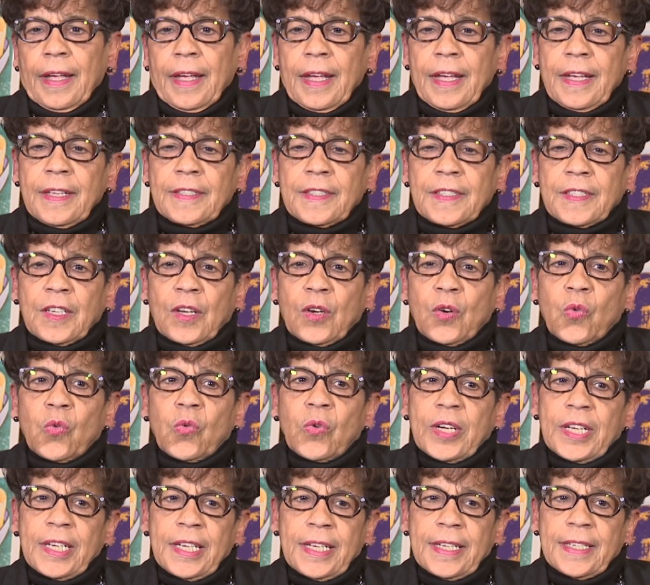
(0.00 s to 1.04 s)
And so
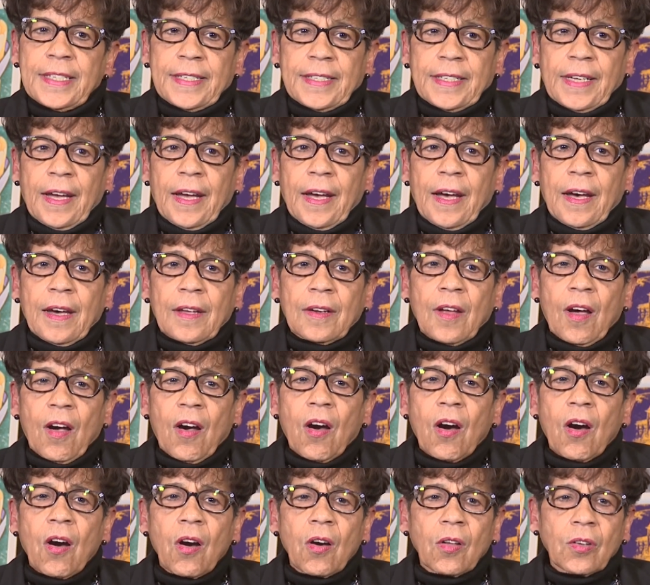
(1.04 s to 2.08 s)
when he died,
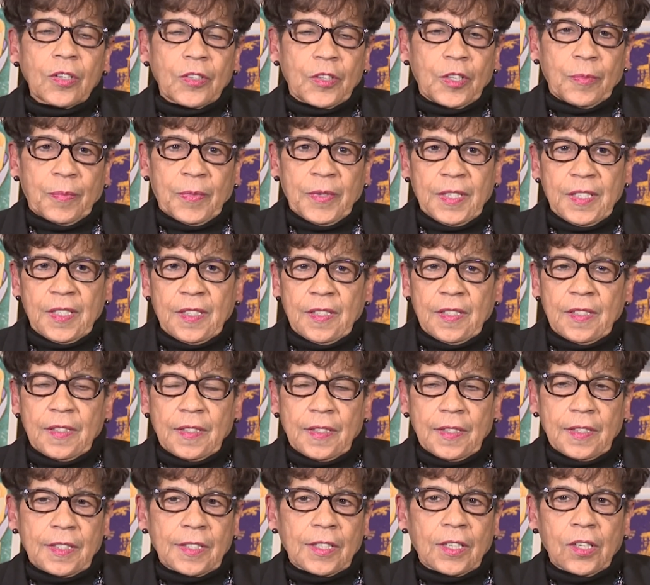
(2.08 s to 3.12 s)
all of the
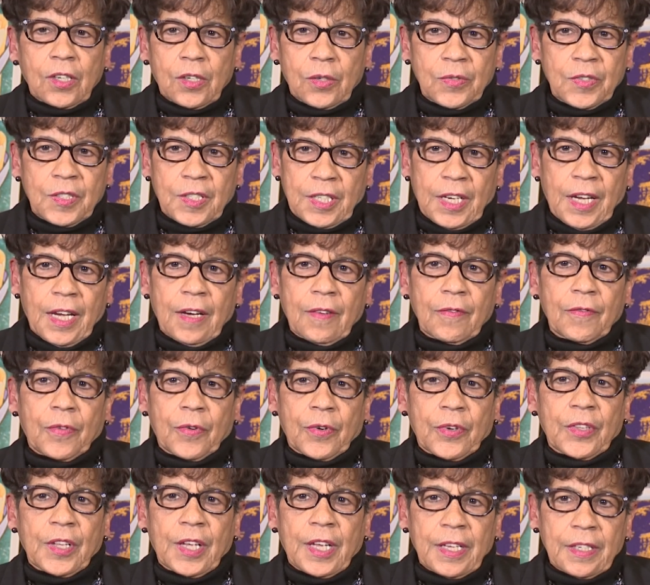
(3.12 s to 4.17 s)
businesses closed down
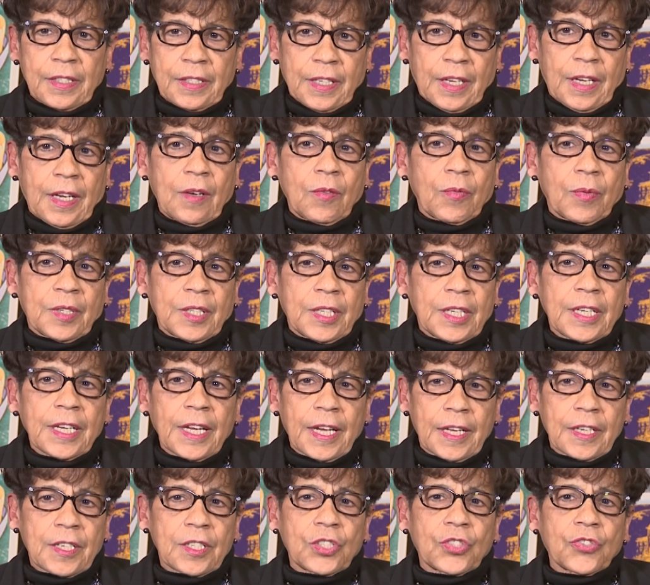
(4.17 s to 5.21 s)
for that day when he
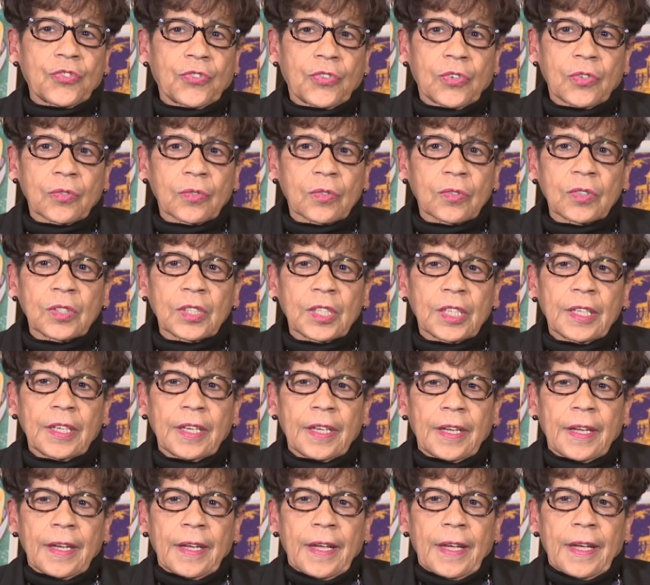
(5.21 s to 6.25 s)
had his funeral.
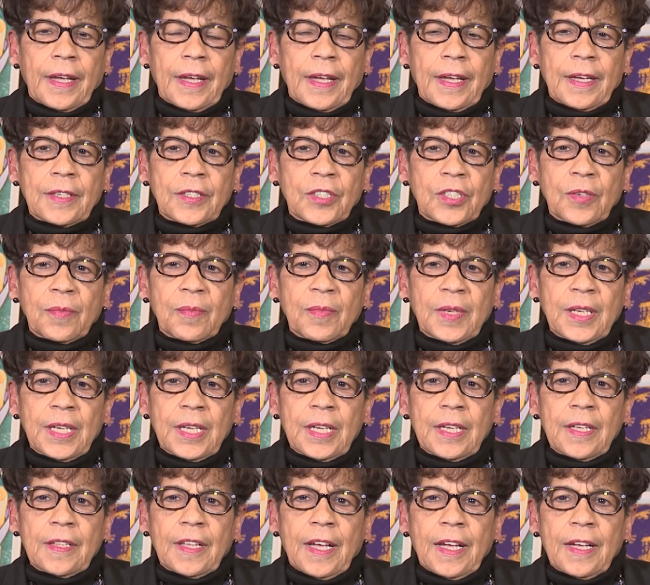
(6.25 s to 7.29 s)
And to
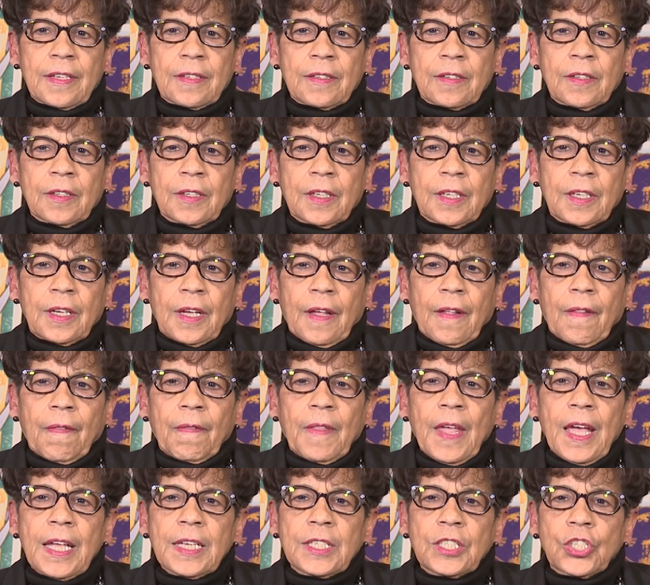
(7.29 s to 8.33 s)
me, that,
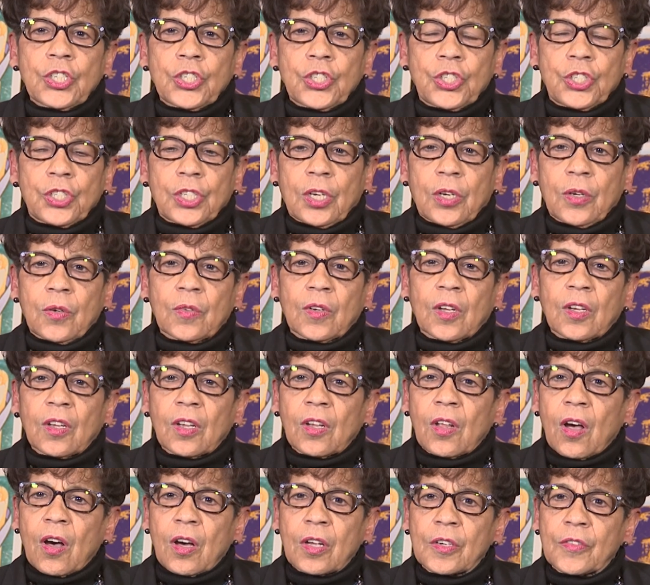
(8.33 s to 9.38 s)
that just showed a
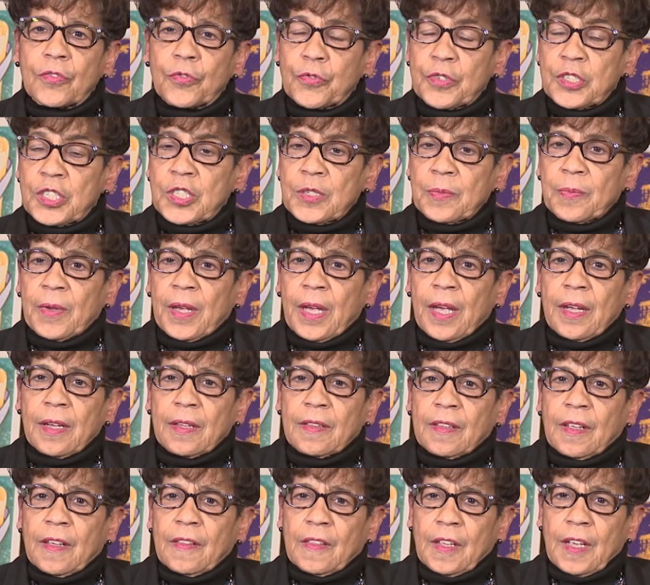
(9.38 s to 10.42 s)
lot of
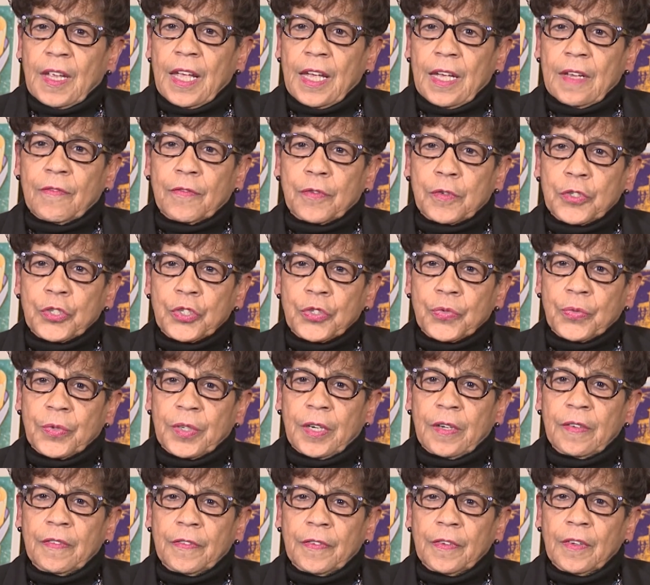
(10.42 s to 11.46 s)
respect that they had for
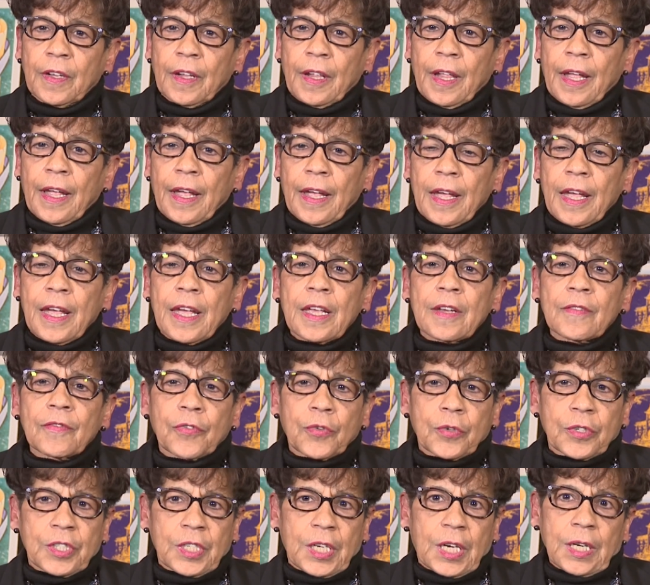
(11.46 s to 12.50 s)
Swift and
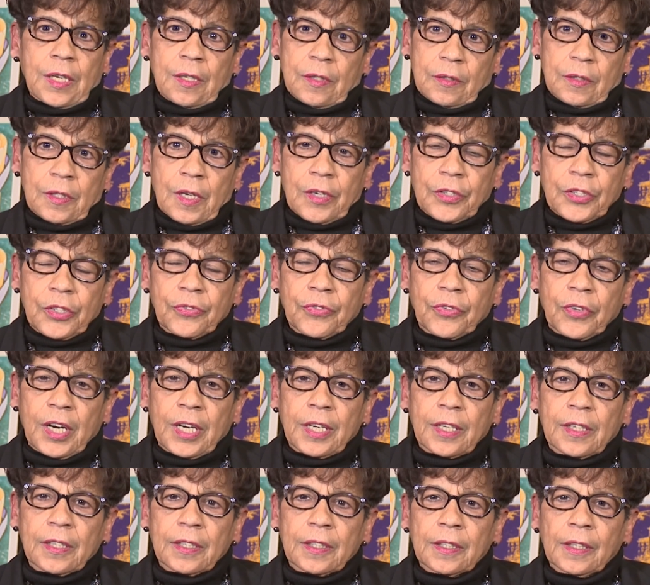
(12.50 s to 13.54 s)
for doc, Dr.
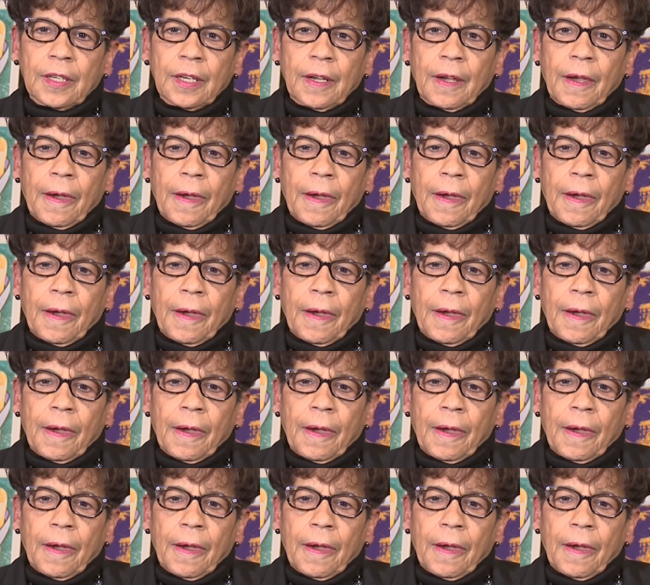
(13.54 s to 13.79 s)
Franklin.